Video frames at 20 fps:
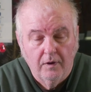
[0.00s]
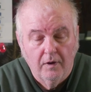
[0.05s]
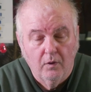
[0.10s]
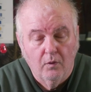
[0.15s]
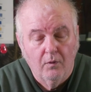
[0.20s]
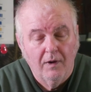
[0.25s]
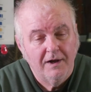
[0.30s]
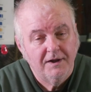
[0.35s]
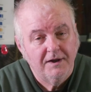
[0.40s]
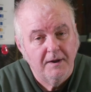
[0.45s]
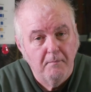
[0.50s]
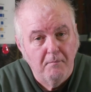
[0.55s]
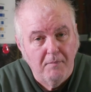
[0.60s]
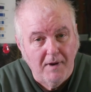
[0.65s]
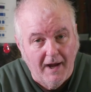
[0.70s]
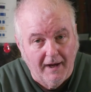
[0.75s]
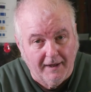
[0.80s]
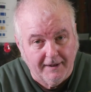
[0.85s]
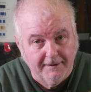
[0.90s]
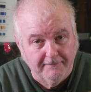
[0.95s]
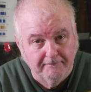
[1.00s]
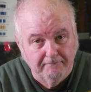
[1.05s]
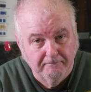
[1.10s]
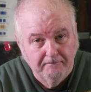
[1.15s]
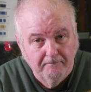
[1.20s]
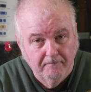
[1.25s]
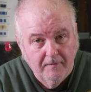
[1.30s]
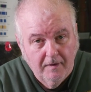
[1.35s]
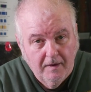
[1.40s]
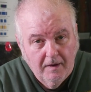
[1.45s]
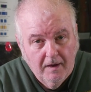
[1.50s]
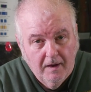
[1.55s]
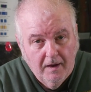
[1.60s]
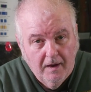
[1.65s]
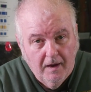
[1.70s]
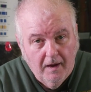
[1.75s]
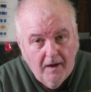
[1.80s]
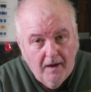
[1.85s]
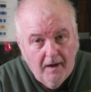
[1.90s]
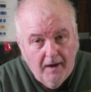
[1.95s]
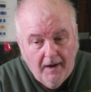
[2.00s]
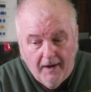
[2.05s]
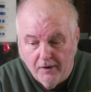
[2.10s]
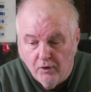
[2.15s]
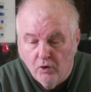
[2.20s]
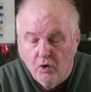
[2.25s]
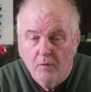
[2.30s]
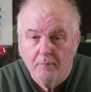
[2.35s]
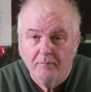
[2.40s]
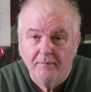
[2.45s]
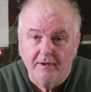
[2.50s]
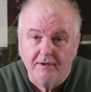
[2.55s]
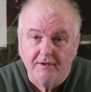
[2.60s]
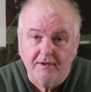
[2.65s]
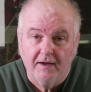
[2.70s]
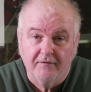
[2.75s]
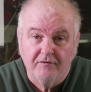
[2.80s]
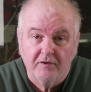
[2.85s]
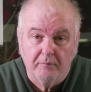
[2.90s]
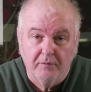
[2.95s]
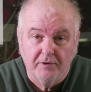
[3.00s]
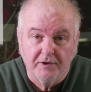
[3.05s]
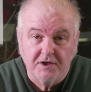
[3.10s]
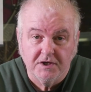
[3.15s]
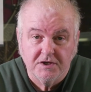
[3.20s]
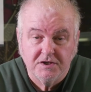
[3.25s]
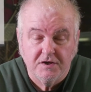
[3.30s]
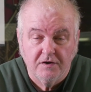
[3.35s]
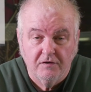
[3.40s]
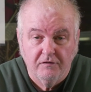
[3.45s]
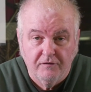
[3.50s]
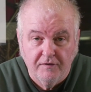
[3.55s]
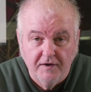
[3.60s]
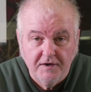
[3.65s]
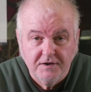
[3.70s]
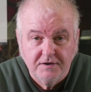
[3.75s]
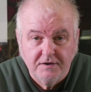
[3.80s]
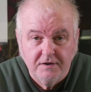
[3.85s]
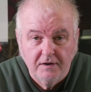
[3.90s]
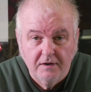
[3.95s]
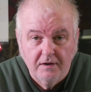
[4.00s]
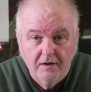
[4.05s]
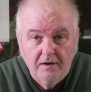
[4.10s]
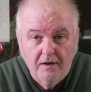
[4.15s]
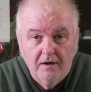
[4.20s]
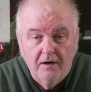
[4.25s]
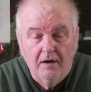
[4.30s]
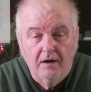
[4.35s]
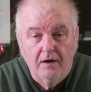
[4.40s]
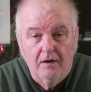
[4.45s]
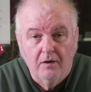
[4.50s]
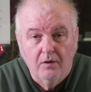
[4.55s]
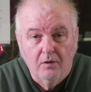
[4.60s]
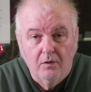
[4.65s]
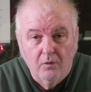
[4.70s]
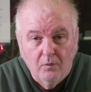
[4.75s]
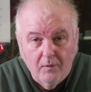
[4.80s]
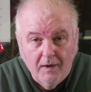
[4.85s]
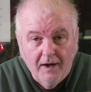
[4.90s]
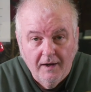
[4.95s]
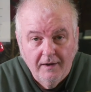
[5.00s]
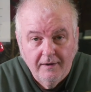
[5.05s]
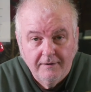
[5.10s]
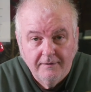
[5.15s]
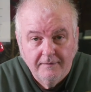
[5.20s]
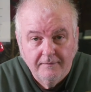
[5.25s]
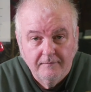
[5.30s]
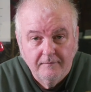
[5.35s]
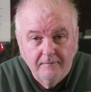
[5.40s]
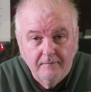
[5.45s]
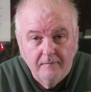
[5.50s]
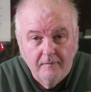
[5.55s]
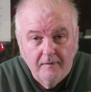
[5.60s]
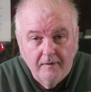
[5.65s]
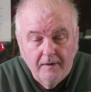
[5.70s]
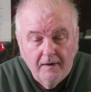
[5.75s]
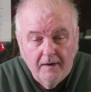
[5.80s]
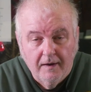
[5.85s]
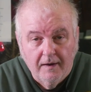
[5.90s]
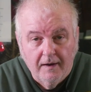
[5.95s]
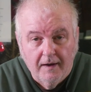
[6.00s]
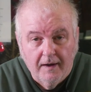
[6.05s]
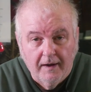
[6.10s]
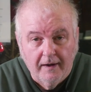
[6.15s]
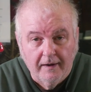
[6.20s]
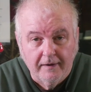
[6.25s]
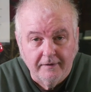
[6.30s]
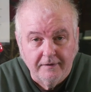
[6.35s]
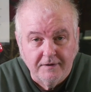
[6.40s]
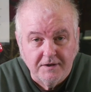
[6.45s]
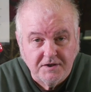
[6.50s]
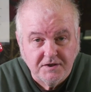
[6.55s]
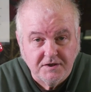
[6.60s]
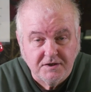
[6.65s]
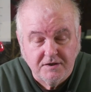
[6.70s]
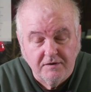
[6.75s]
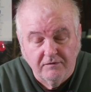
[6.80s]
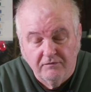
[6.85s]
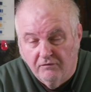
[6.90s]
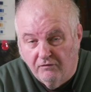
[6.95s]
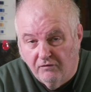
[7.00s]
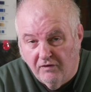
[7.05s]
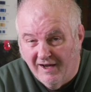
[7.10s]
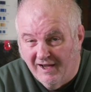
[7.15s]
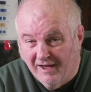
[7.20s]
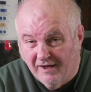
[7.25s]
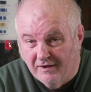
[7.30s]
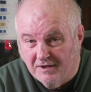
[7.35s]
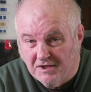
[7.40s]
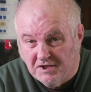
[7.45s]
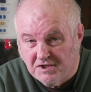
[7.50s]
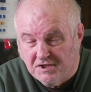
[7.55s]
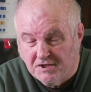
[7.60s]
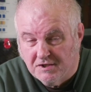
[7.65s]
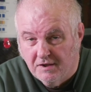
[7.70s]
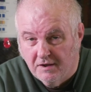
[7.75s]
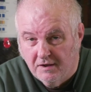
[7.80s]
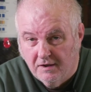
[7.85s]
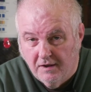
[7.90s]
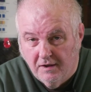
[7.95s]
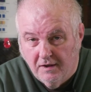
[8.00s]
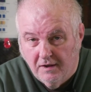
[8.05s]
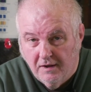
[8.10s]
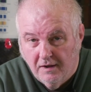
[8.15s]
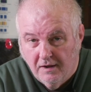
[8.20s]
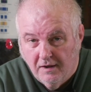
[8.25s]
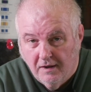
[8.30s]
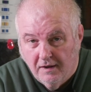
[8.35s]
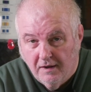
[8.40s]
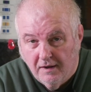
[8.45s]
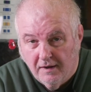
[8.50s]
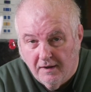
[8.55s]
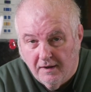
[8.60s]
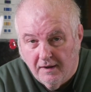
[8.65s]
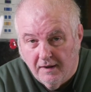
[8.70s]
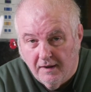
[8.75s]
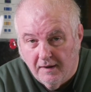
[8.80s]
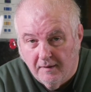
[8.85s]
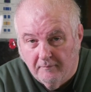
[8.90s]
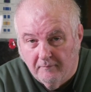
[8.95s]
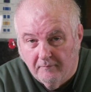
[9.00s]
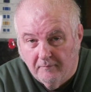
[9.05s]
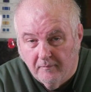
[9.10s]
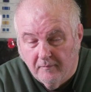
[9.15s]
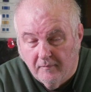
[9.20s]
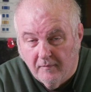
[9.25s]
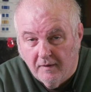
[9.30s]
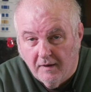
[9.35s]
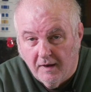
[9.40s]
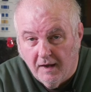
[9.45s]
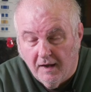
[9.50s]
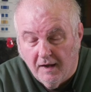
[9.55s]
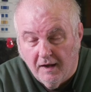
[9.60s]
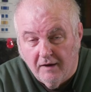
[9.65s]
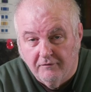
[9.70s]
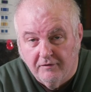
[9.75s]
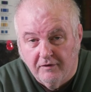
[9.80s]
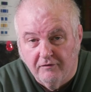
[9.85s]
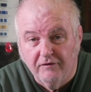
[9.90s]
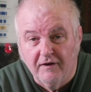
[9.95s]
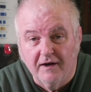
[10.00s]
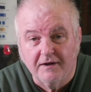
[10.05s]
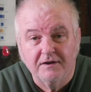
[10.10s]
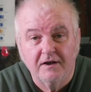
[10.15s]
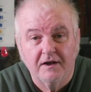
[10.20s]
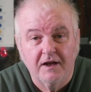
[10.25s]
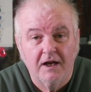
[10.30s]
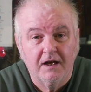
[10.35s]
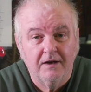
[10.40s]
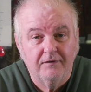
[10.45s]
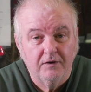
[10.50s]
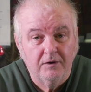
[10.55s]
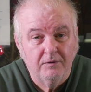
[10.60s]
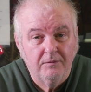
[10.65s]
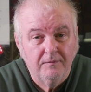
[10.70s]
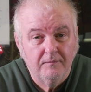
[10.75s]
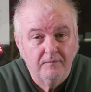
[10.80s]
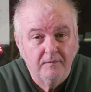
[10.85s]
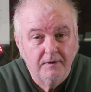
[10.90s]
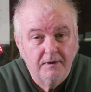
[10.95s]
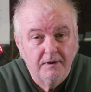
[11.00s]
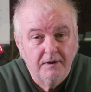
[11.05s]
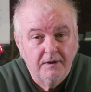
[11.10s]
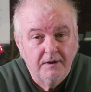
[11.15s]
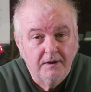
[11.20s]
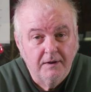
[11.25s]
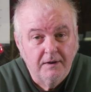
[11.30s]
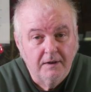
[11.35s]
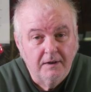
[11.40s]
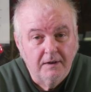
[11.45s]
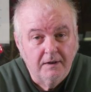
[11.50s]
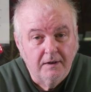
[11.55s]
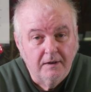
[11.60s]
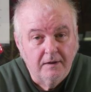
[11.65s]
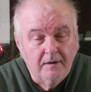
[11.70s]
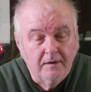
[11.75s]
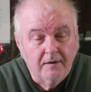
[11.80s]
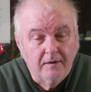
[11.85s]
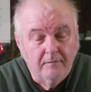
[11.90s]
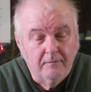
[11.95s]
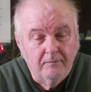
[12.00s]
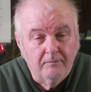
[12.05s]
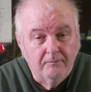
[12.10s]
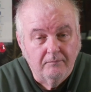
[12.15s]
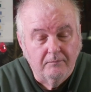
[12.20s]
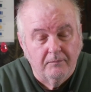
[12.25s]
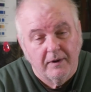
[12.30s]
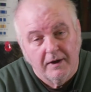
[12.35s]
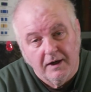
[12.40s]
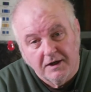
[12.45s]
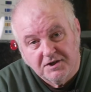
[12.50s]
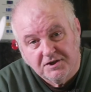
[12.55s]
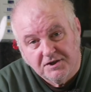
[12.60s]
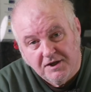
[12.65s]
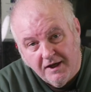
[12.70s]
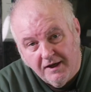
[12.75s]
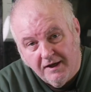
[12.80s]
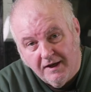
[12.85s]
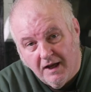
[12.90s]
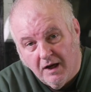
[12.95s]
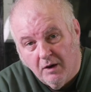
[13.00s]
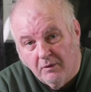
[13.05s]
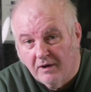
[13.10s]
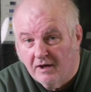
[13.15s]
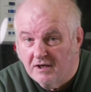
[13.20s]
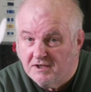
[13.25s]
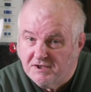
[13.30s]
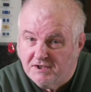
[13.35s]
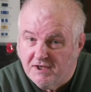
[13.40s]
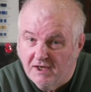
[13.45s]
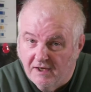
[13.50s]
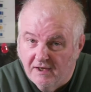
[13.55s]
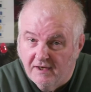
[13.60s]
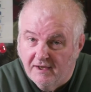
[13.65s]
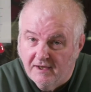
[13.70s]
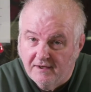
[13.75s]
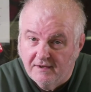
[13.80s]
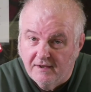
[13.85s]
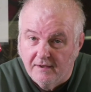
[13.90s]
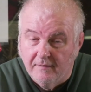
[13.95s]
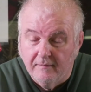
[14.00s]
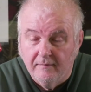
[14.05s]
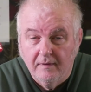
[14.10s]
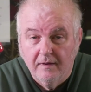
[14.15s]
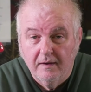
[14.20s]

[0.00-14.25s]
welcome back. I hope that everybody's fit, well, and this virus haven't affected any of you. But I'll say now and I'll say later,